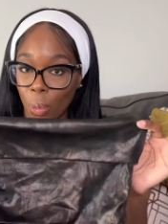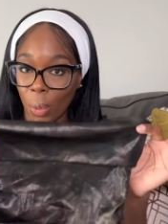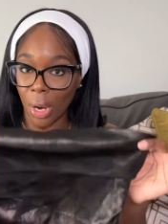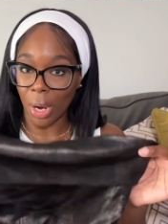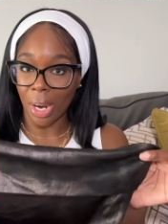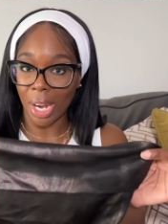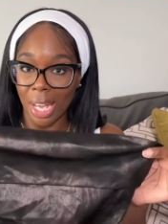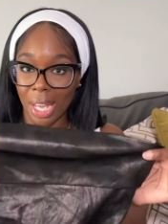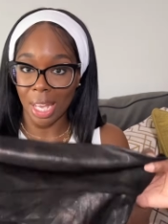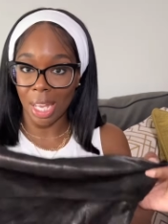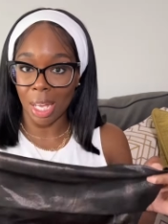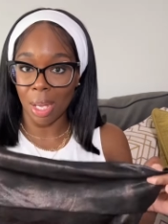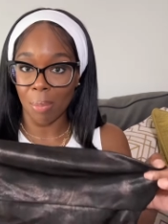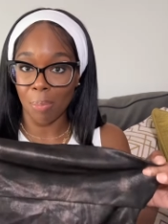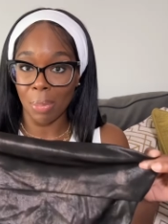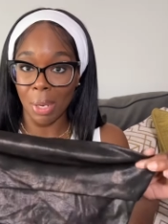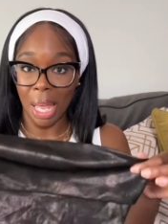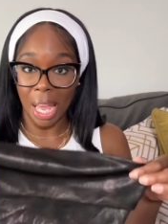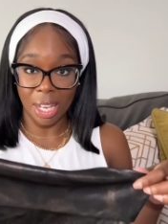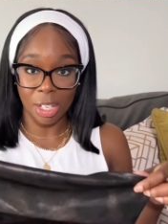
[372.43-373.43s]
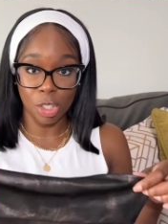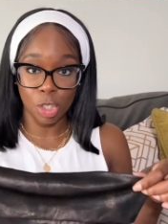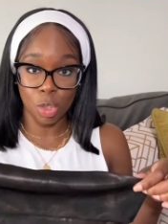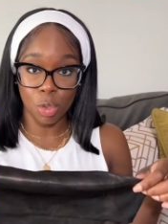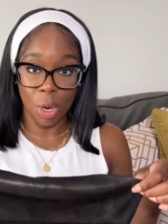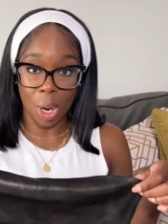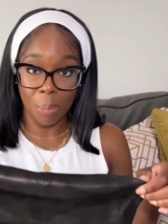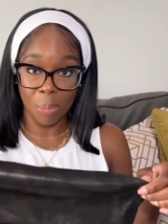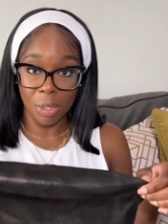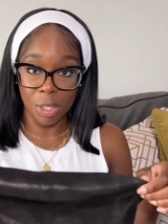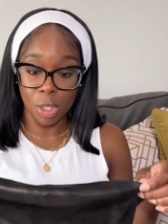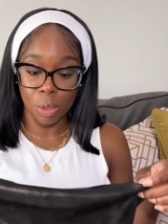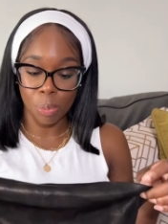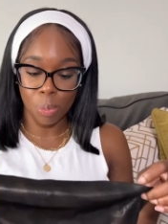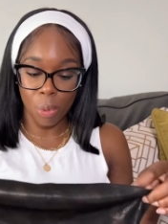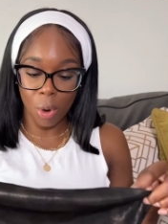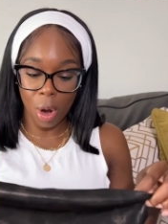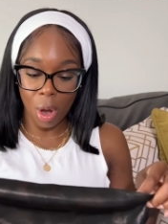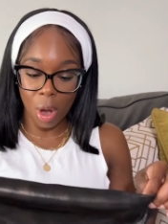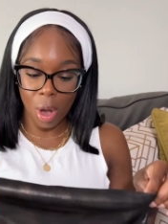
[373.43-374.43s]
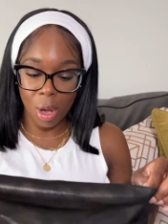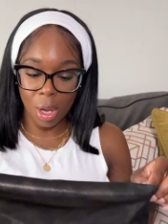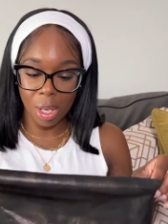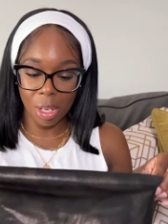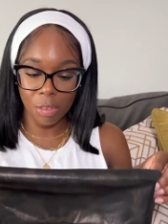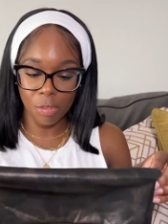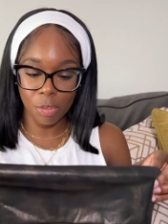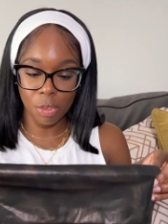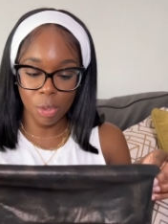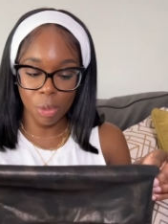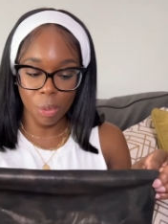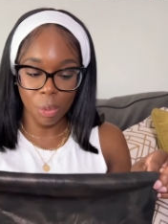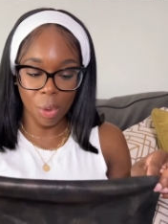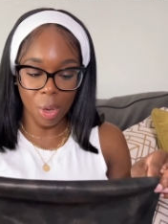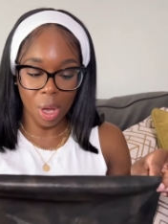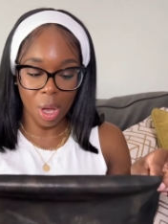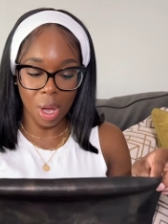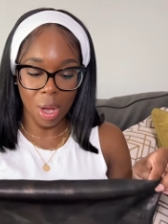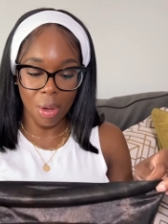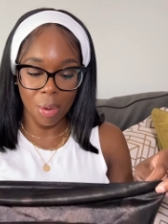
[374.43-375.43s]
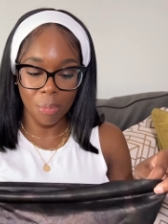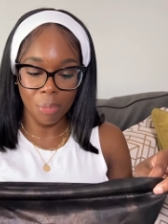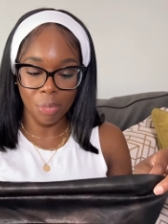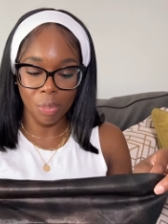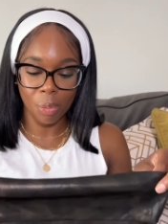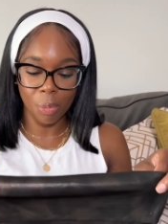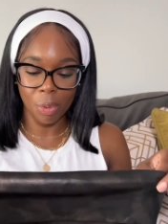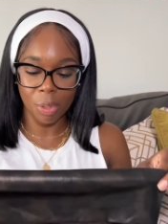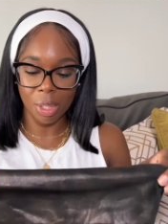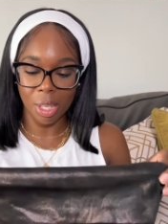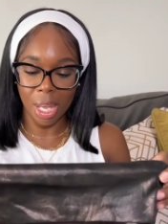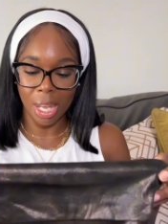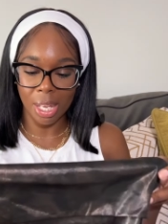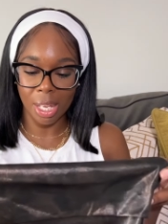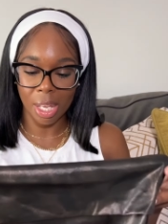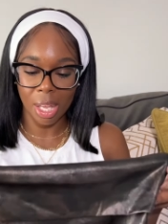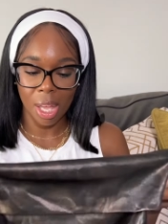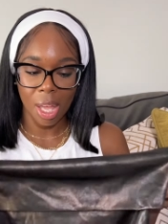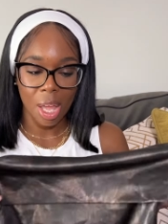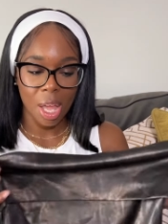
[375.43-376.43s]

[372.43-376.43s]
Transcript: wear a black strapless bra if you um, would like